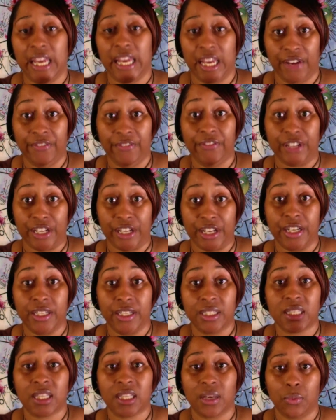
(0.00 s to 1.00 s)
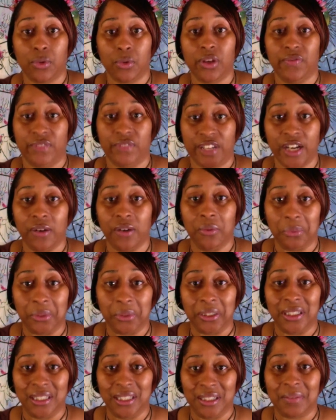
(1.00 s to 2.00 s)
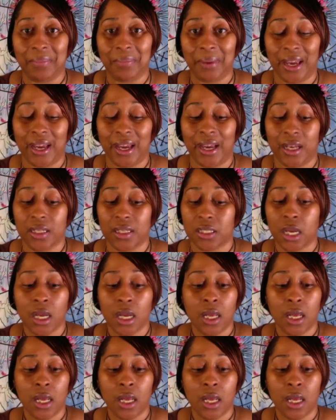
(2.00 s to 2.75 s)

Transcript: F-nuts that we've dealt with in the past